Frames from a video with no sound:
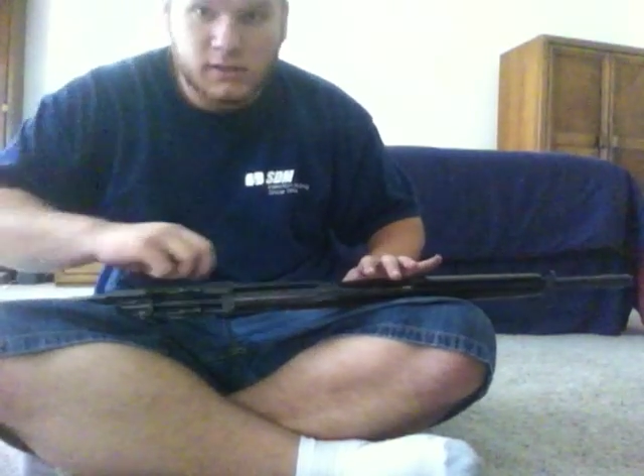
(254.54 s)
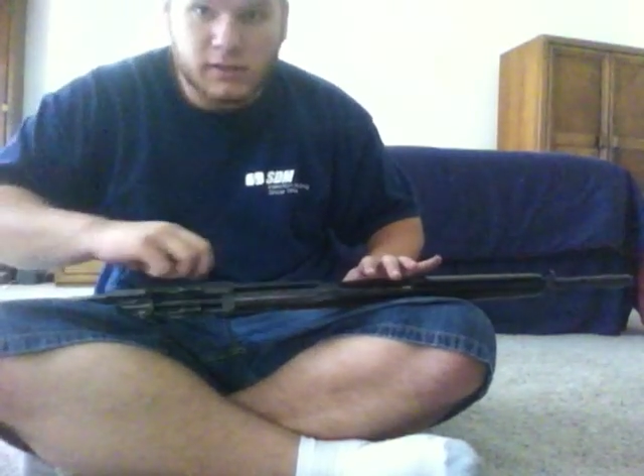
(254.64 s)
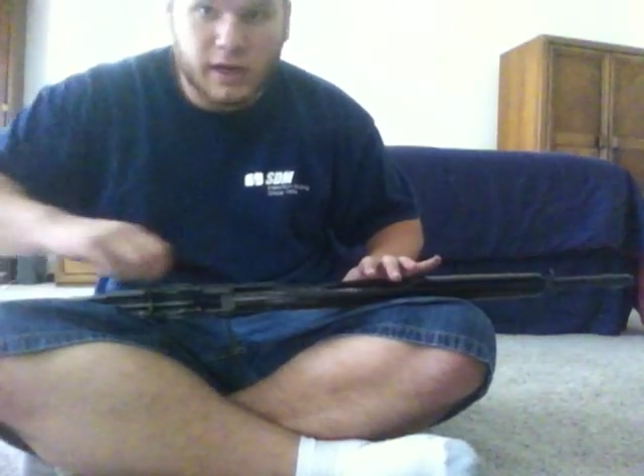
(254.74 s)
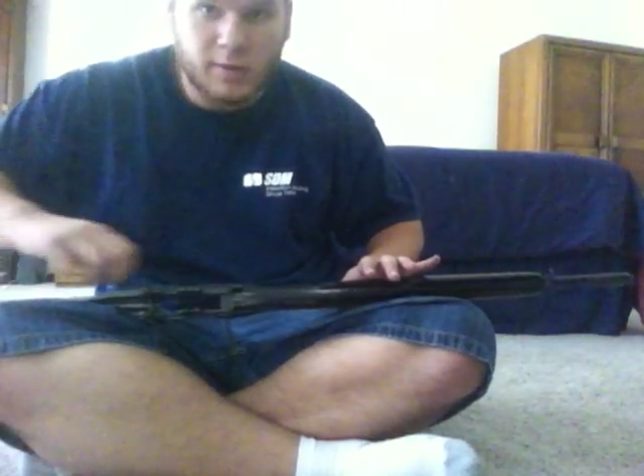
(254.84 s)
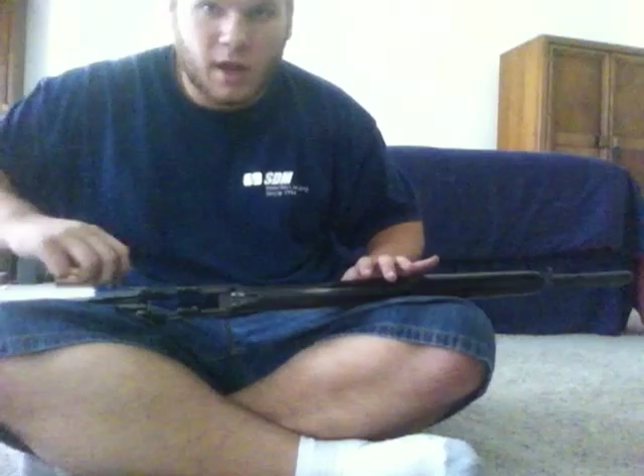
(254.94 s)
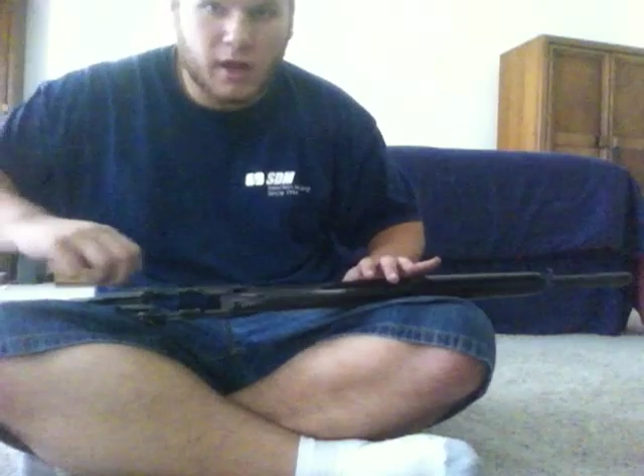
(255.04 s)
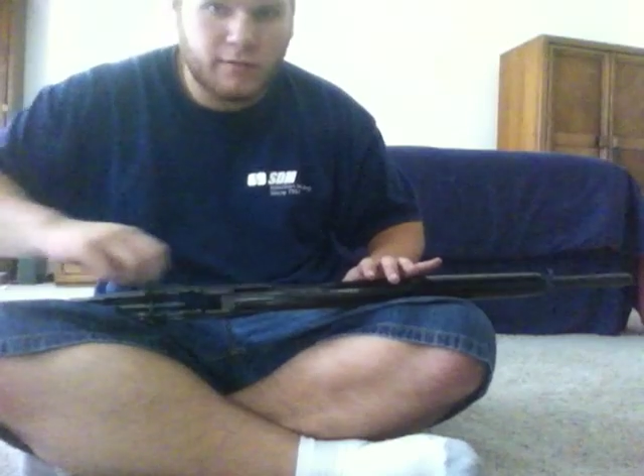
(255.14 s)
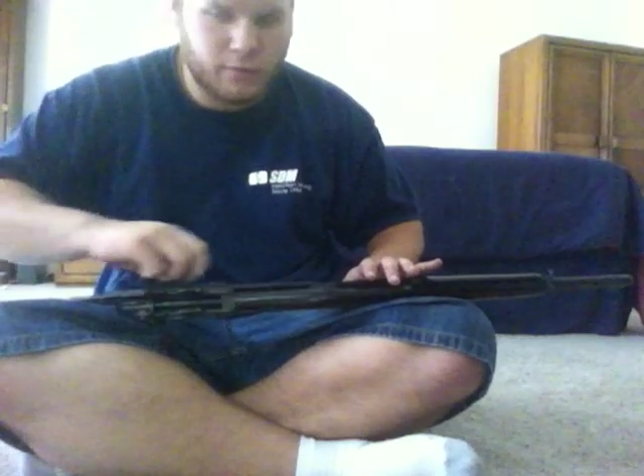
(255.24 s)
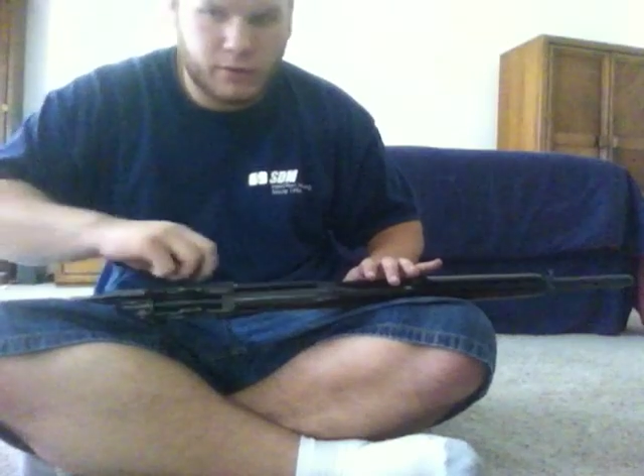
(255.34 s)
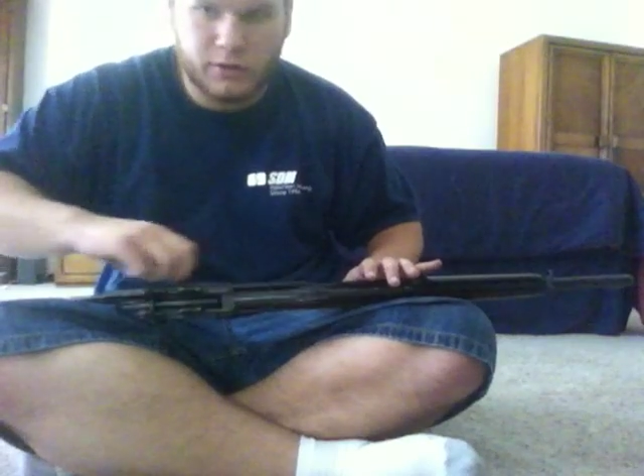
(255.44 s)
Slide it back
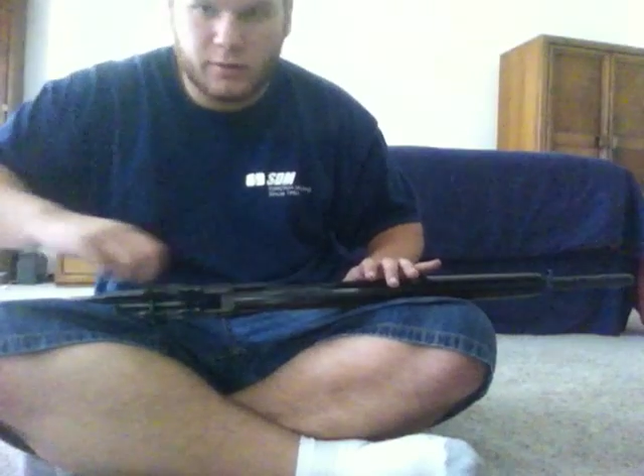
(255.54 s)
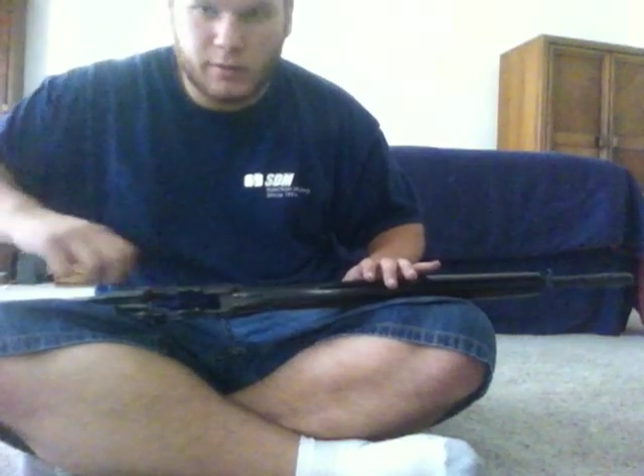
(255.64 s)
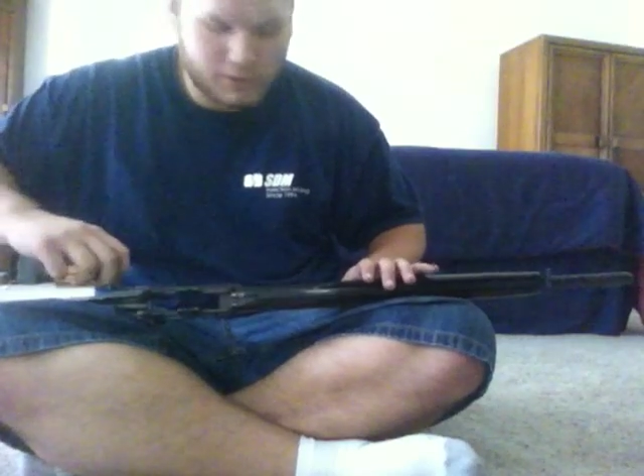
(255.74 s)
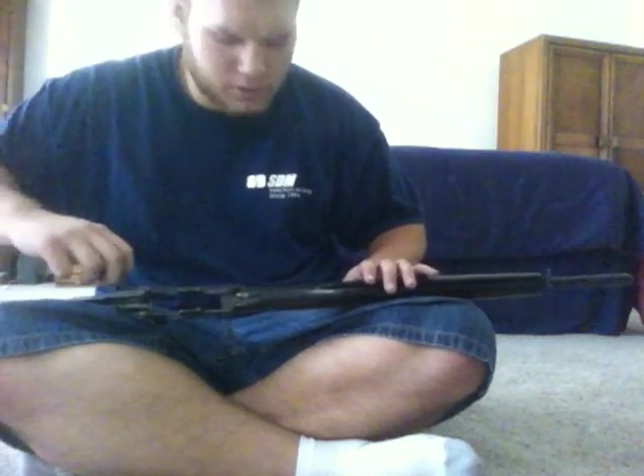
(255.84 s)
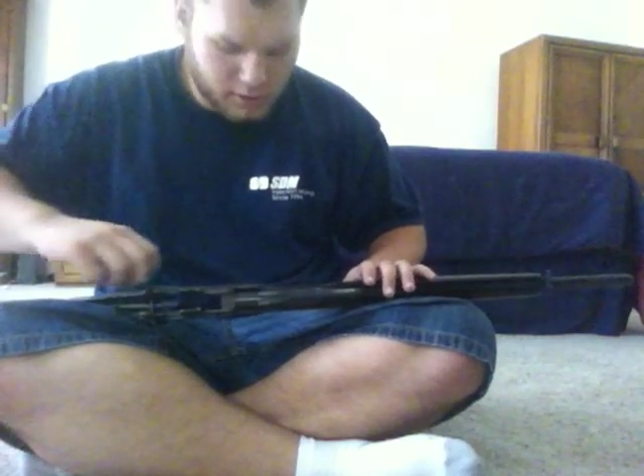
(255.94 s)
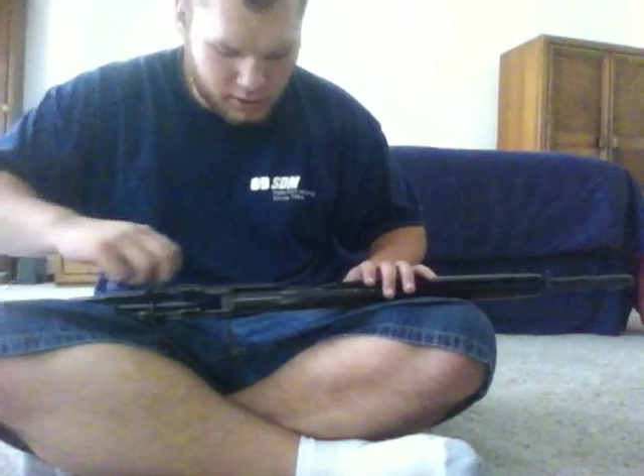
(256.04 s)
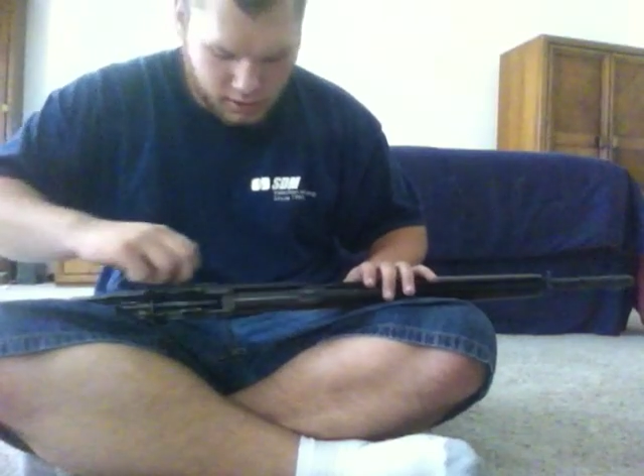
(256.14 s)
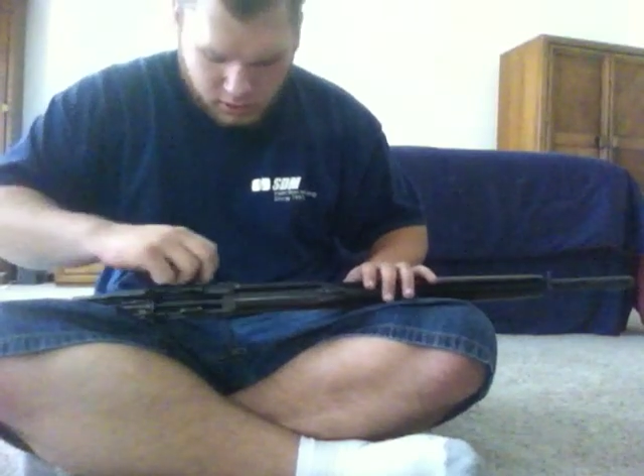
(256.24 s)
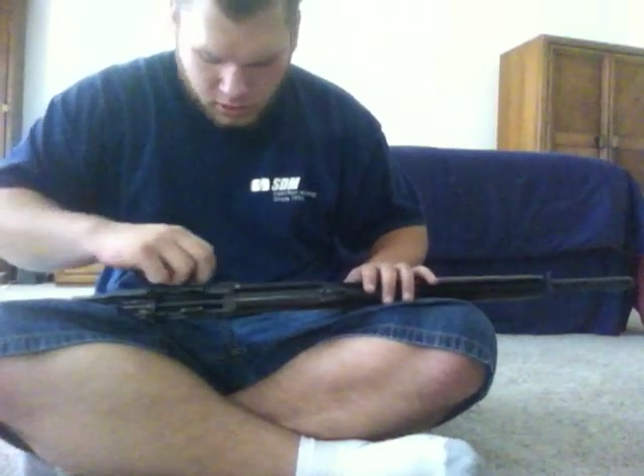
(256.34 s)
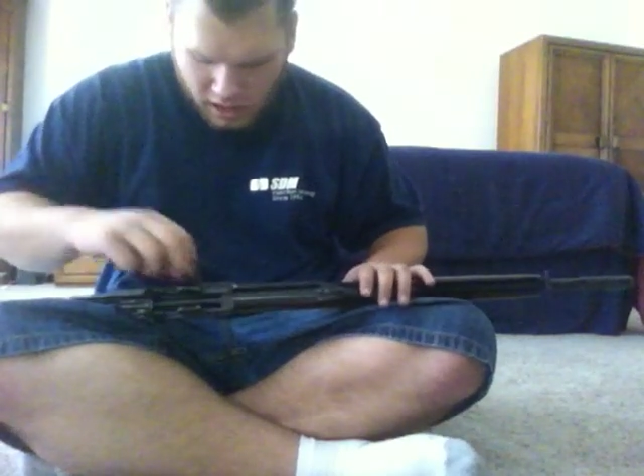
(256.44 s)
and forth to make sure
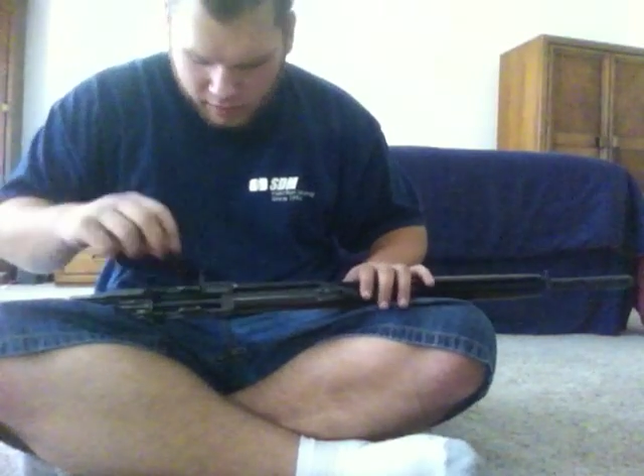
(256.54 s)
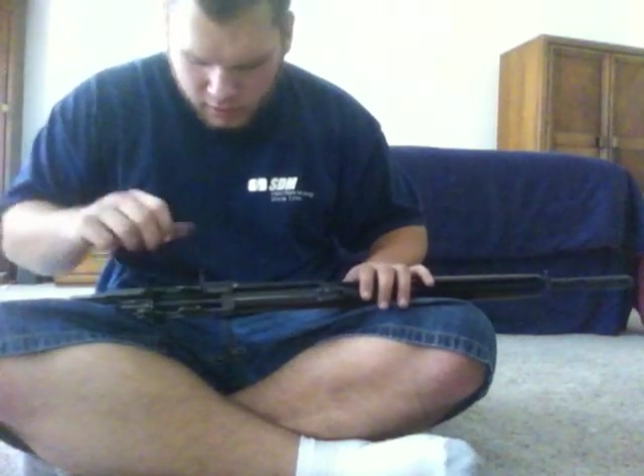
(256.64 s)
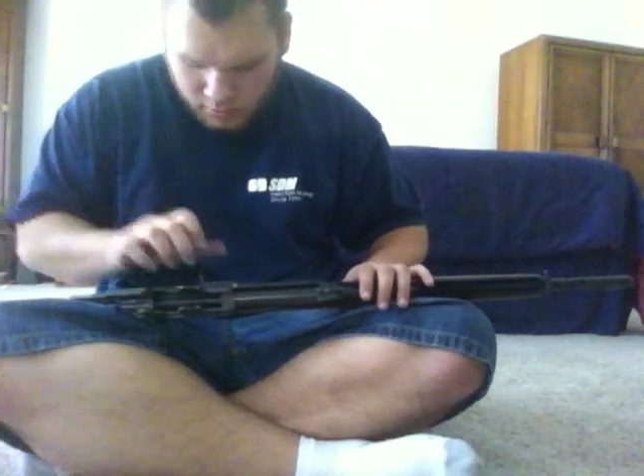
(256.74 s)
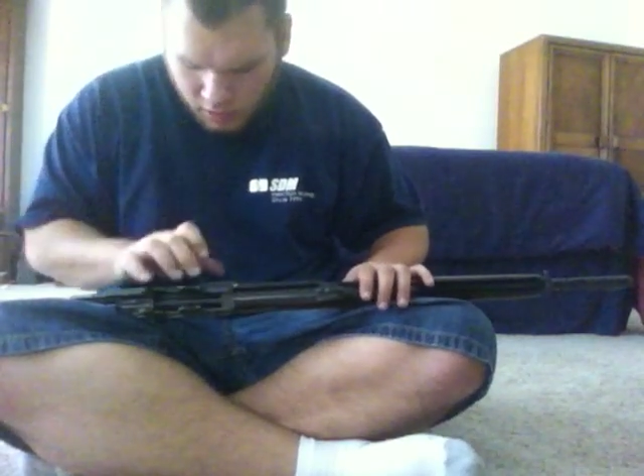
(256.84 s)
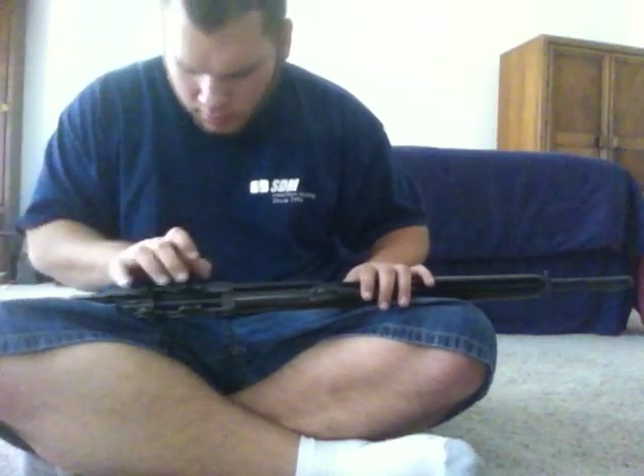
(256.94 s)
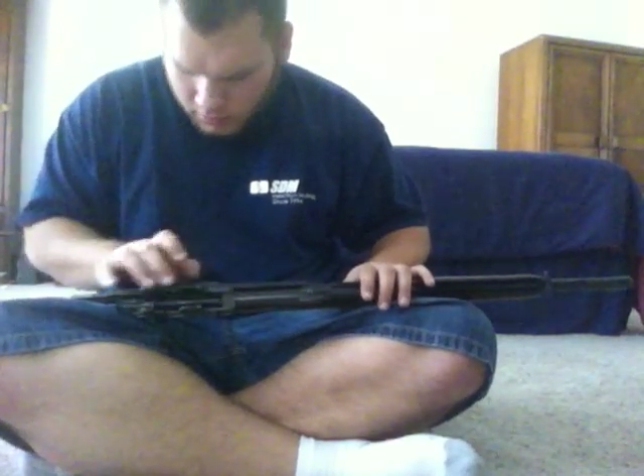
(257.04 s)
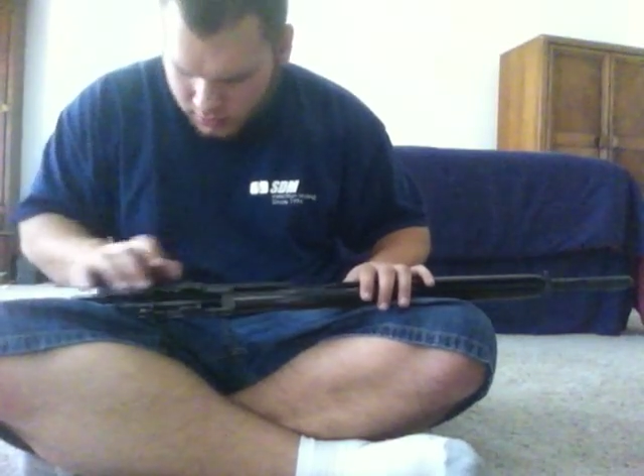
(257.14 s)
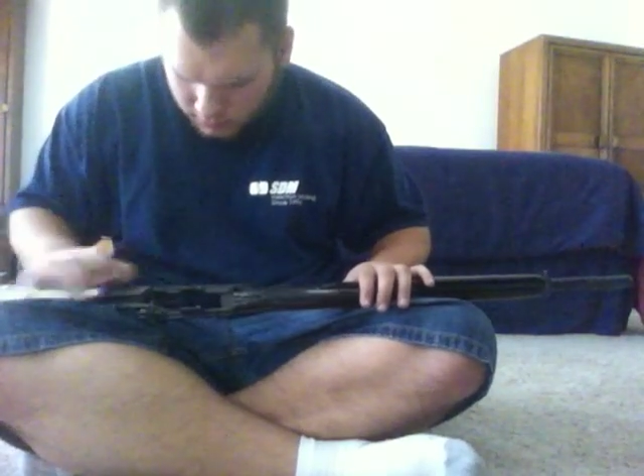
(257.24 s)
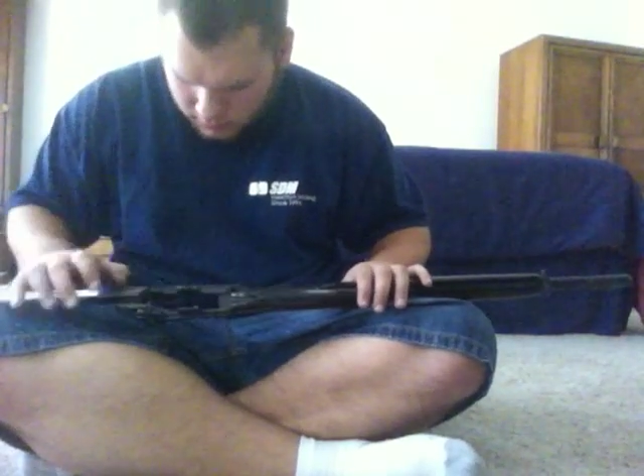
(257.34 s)
you have it in properly.